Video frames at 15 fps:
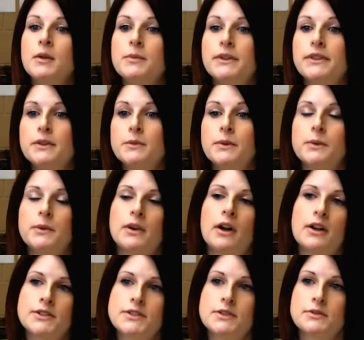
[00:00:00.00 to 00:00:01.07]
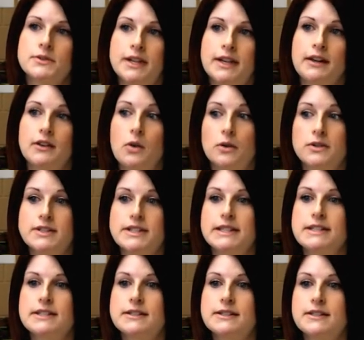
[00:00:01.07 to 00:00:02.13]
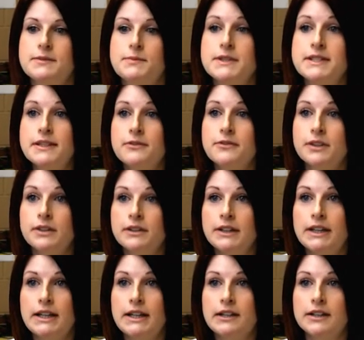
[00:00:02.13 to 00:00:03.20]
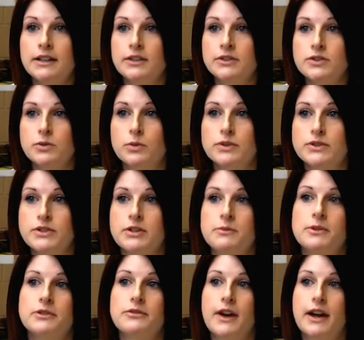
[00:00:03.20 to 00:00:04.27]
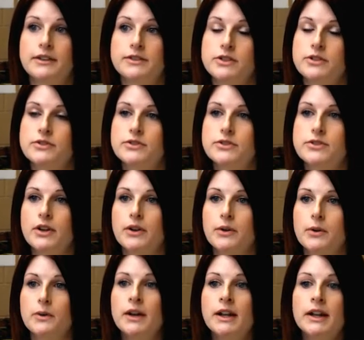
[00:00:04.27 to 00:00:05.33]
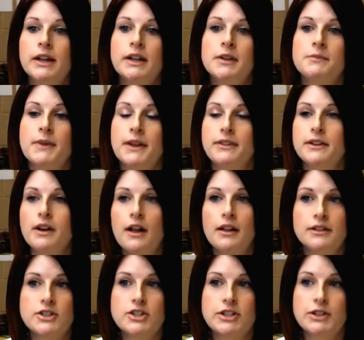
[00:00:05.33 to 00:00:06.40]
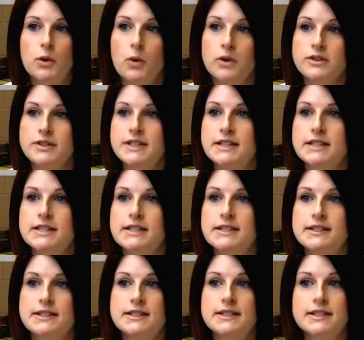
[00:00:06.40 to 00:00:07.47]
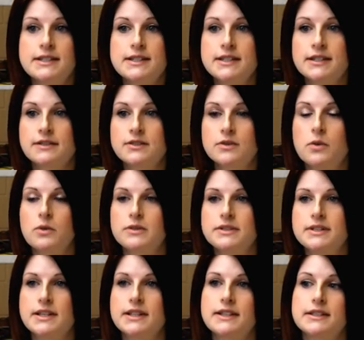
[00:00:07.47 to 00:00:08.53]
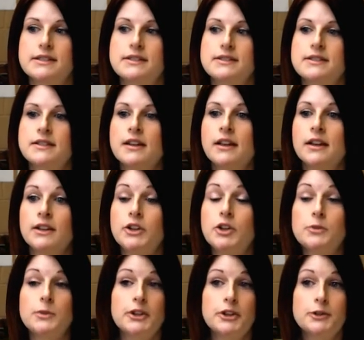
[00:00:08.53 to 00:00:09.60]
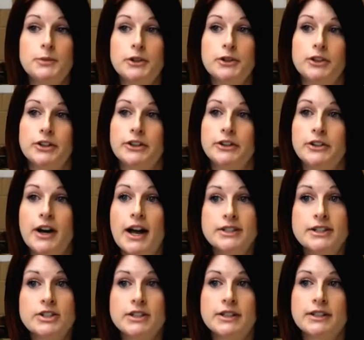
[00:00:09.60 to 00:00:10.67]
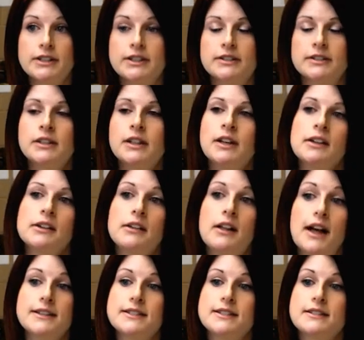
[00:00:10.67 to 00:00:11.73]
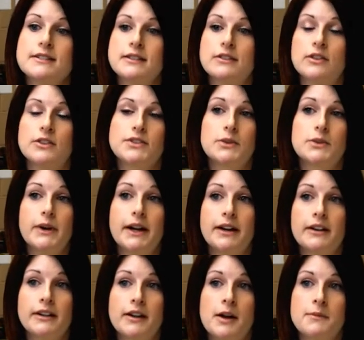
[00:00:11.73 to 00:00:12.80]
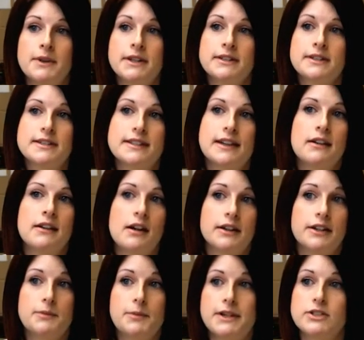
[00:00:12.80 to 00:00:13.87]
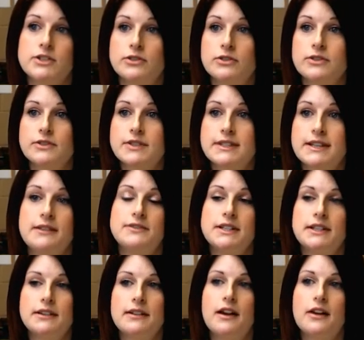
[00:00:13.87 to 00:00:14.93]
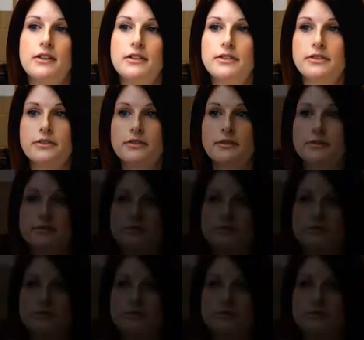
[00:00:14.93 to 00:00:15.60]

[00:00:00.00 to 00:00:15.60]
But then we would also take courses specifically geared towards human factors. So methodology courses, statistics courses, human computer interaction classes, and also ergonomics and occupational safety and health.